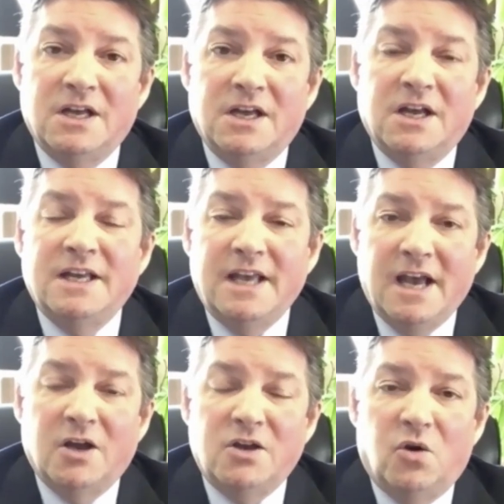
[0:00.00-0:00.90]

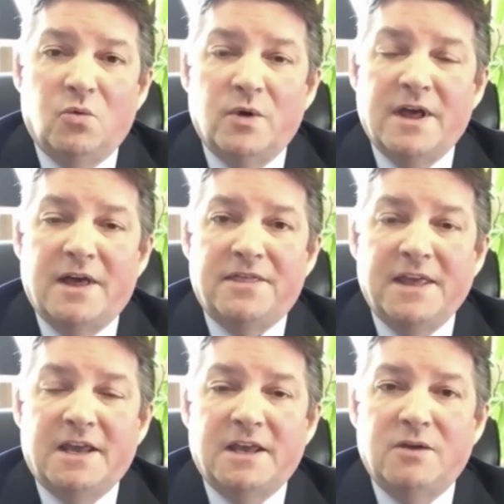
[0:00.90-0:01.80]
Yeah, I
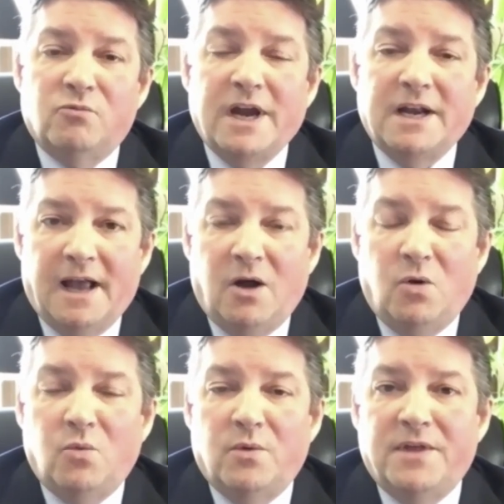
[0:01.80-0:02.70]
think right
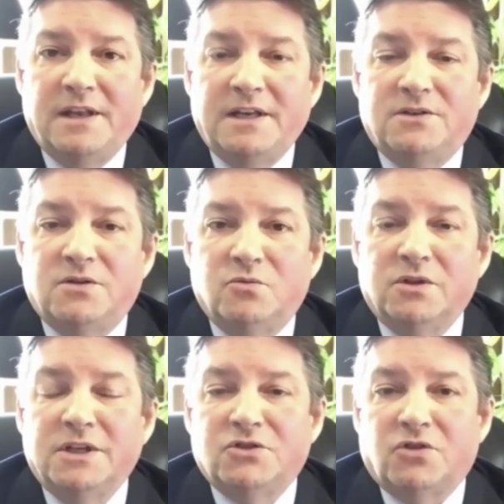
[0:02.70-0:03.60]
now they need to
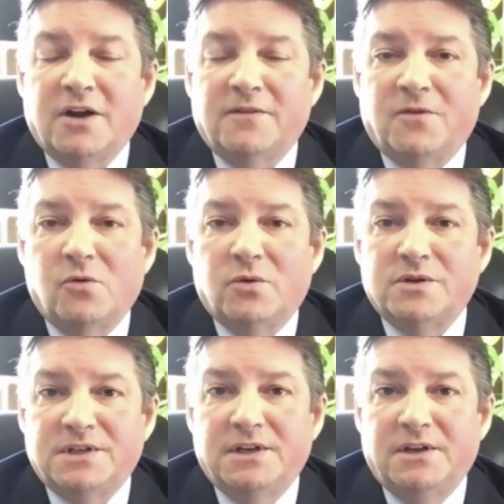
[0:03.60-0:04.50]
really try to focus
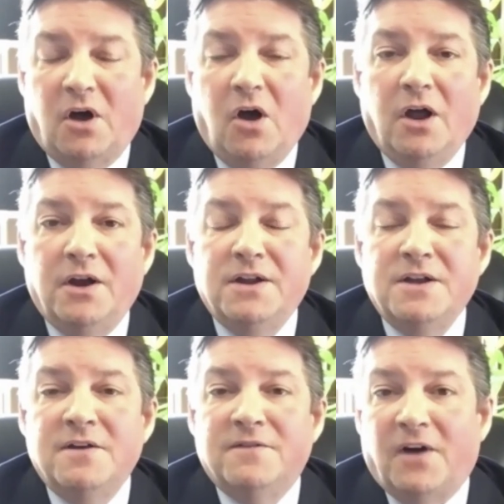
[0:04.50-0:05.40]
in on
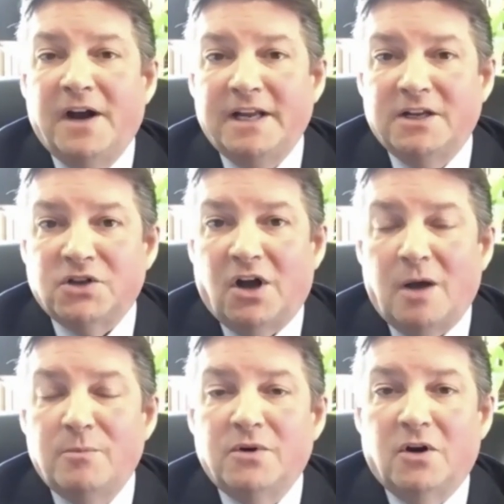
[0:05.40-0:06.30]
finding a
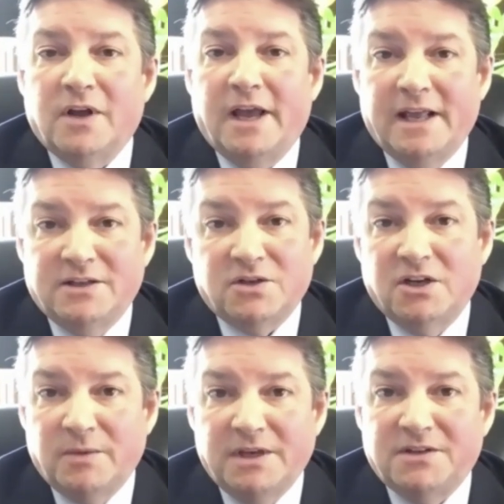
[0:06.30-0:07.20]
job. Okay, it's going to
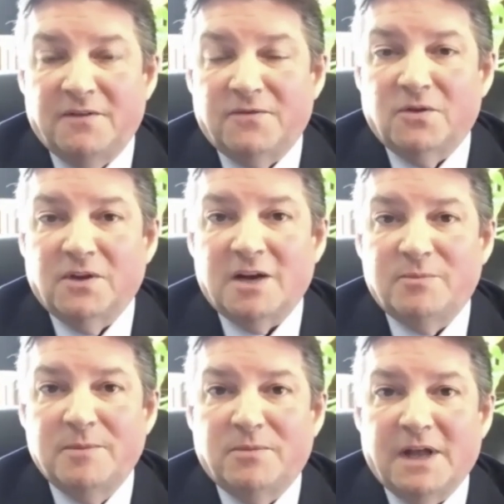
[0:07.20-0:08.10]
be tough for a lot of
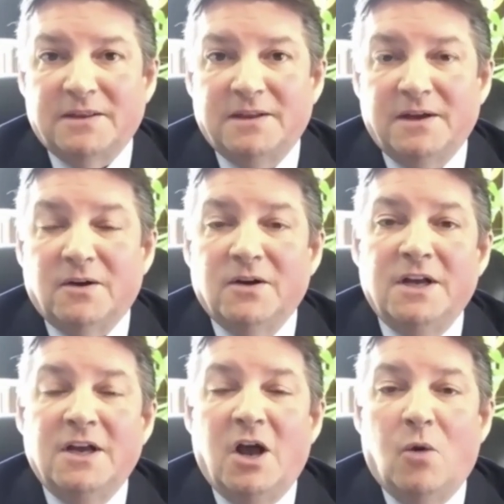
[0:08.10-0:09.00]
people out there.
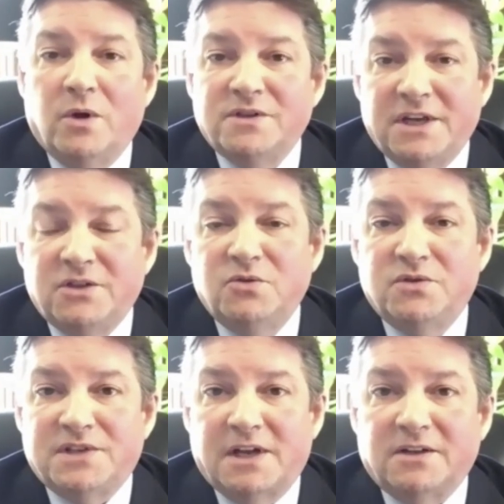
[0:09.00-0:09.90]
Once they do
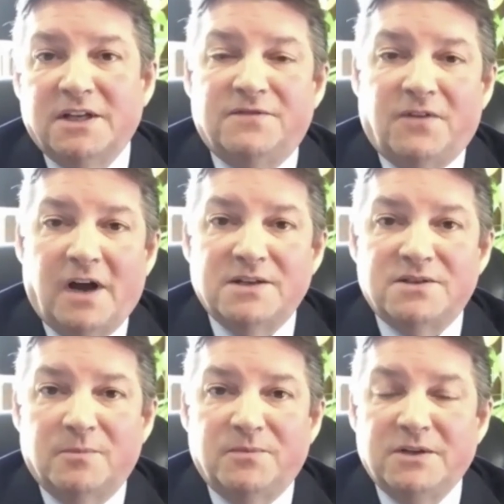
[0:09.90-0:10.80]
settle in, find
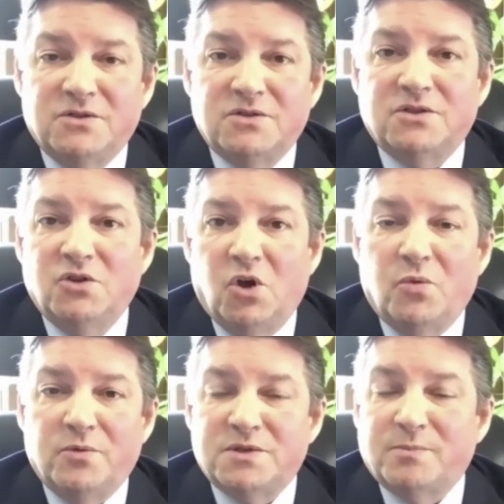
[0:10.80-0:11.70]
something, just to know
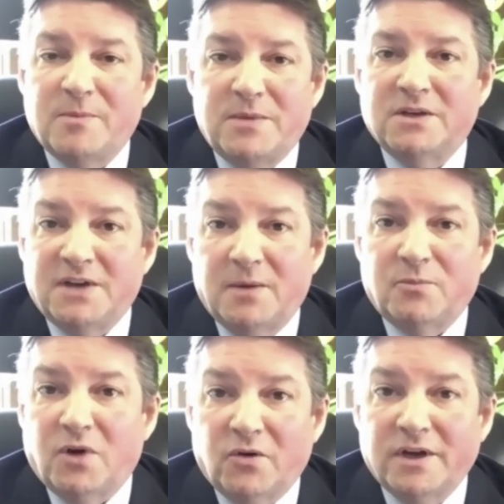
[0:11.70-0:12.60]
this might be a
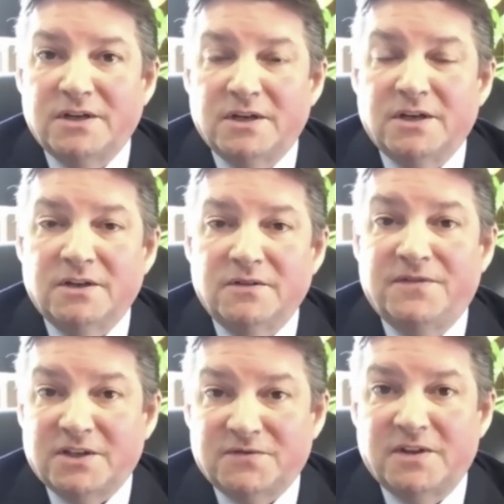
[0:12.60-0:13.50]
temporary
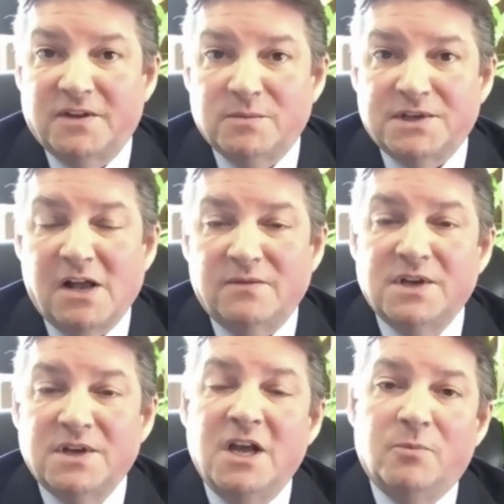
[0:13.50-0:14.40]
fix for themselves, but